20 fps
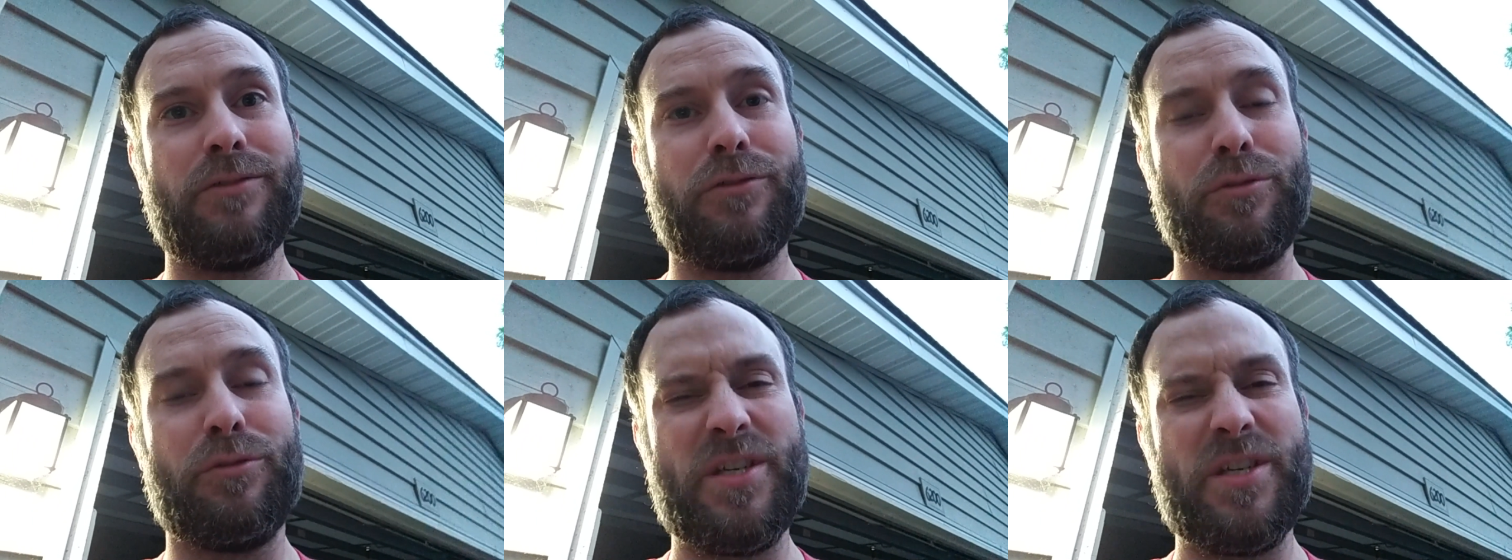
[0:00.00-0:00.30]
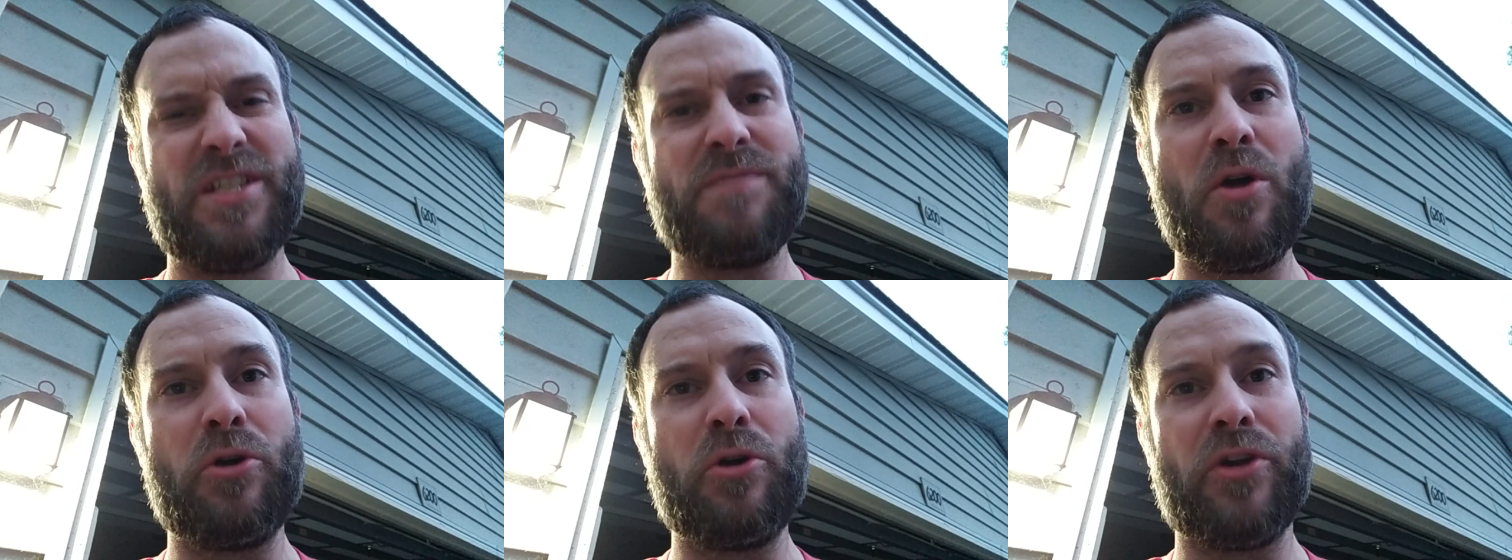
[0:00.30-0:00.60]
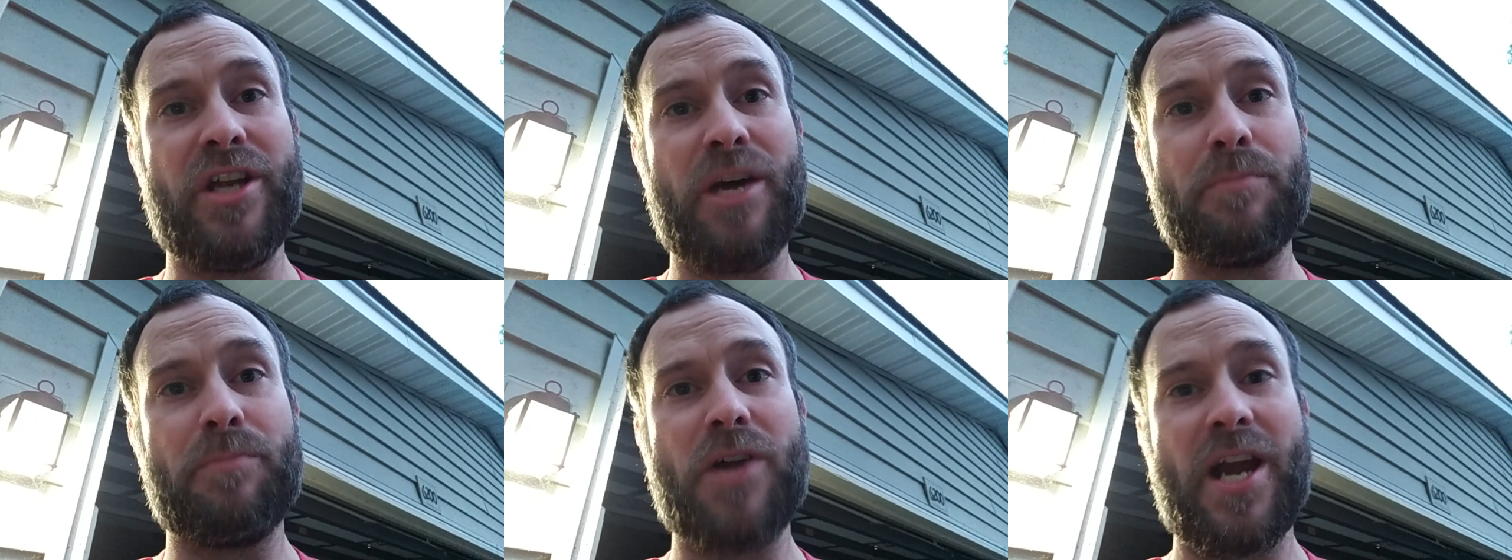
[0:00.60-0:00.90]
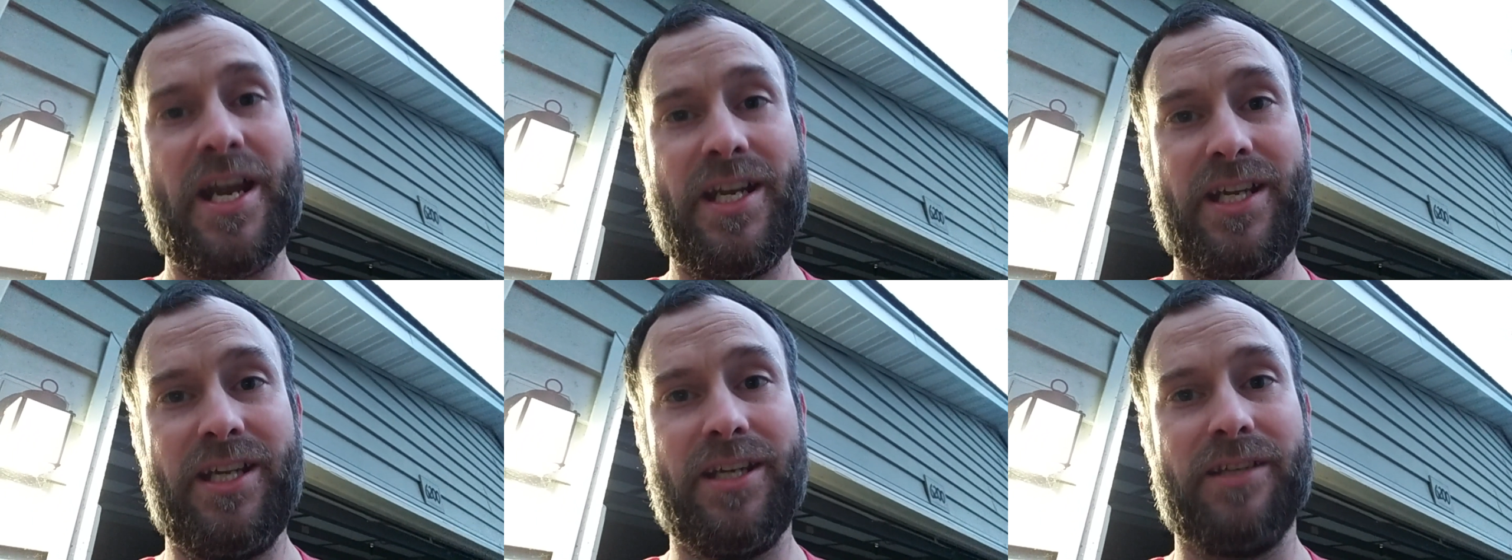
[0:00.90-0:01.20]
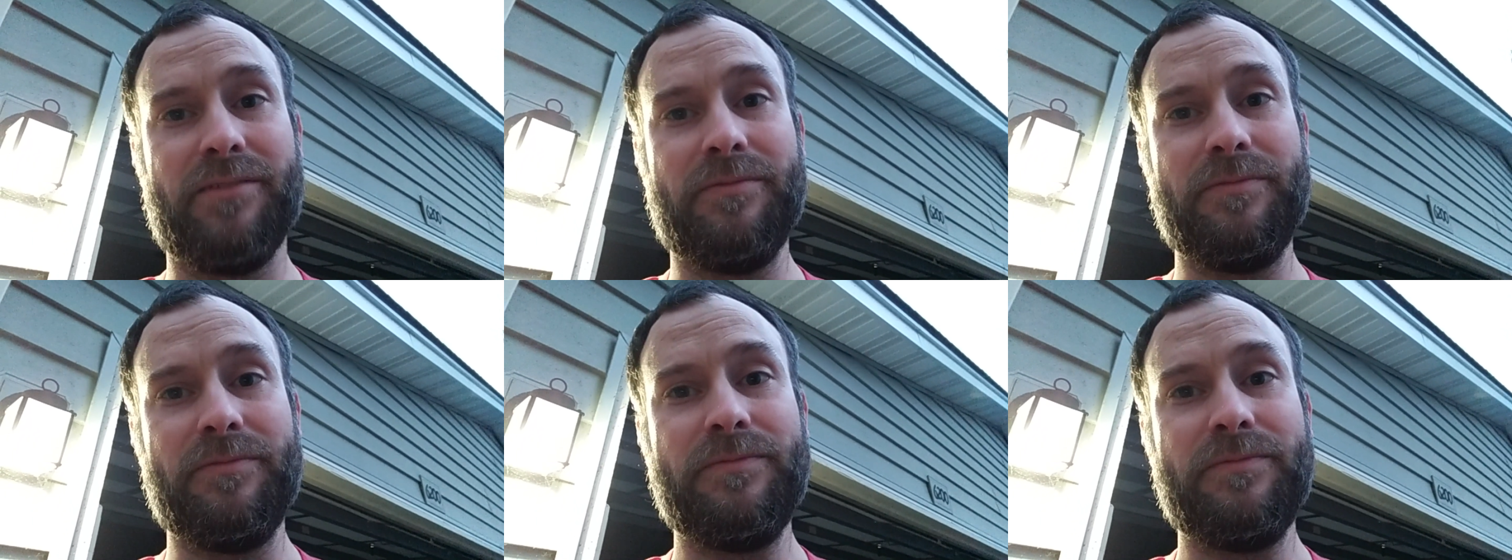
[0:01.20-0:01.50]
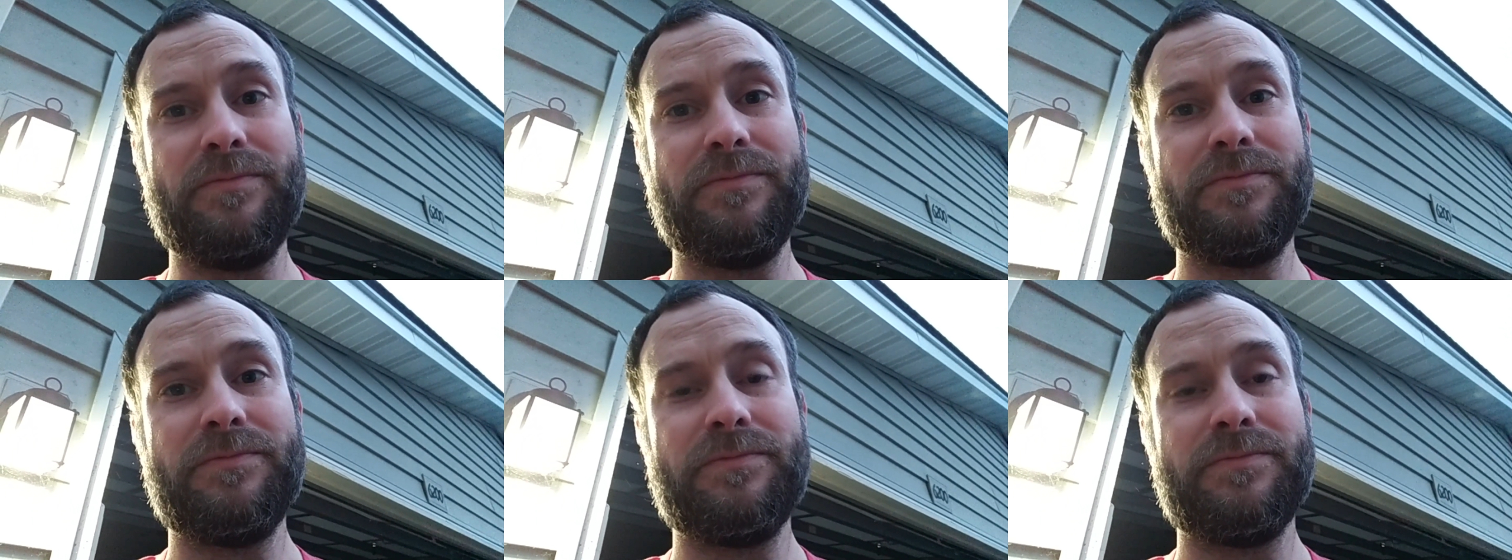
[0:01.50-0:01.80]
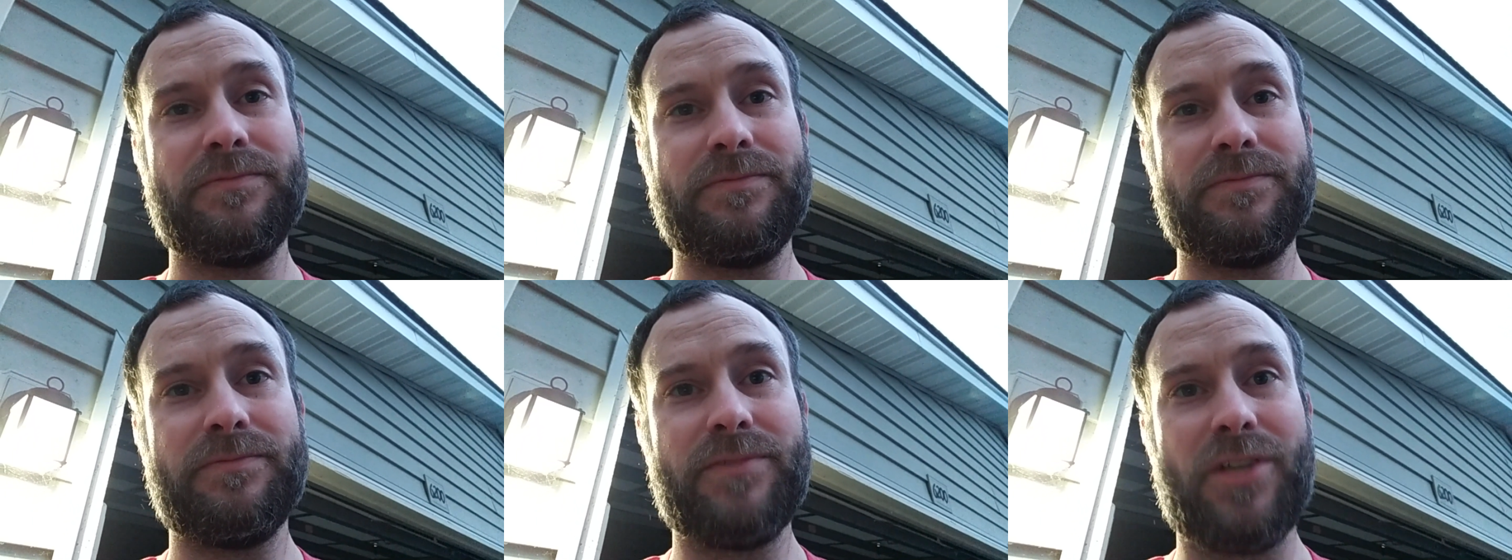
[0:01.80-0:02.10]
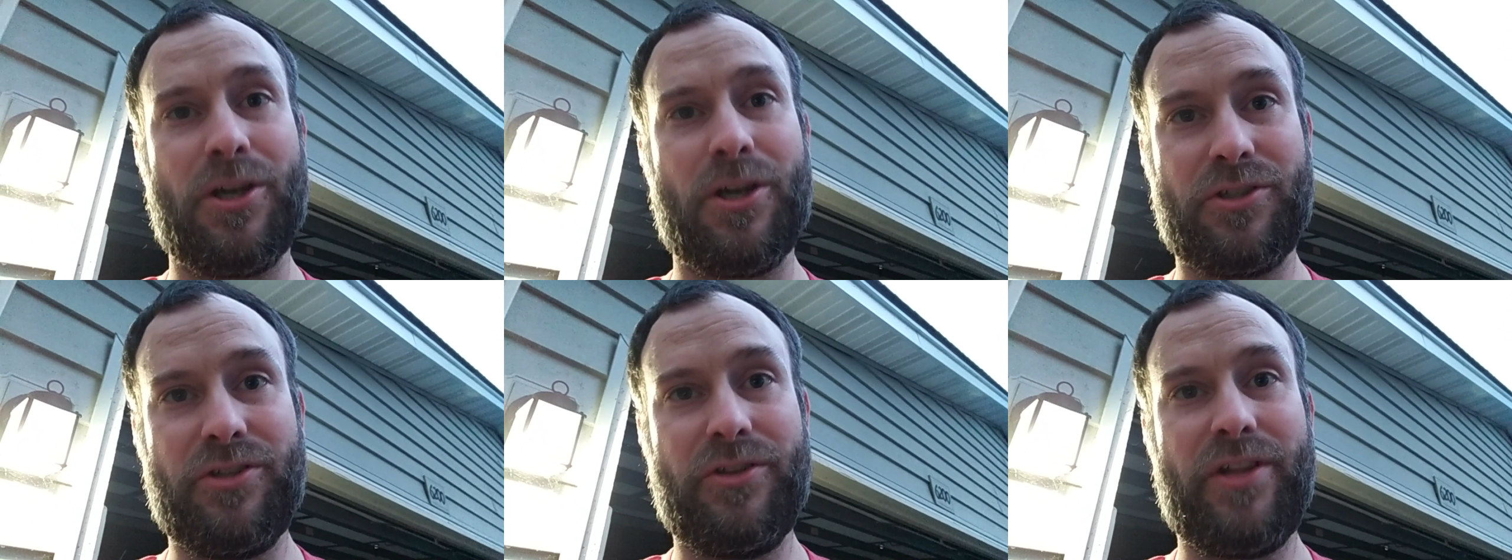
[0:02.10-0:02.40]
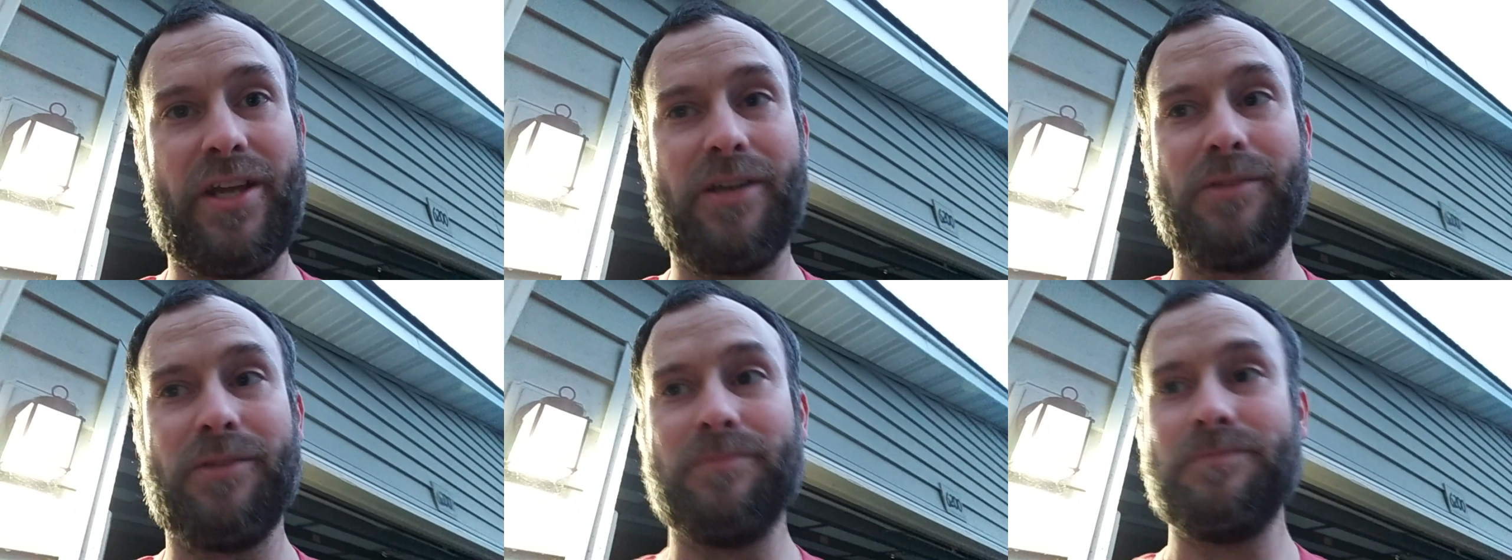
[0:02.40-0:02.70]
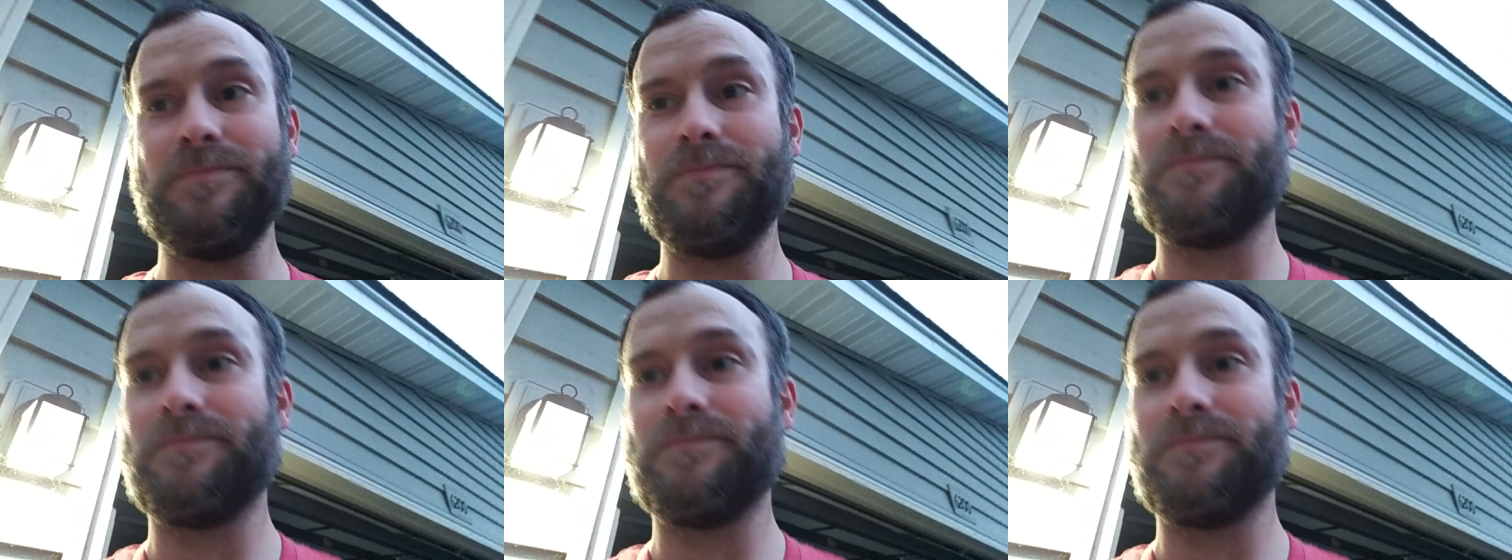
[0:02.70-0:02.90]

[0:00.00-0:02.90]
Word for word: we'll be smoking upright again. Talk to you later.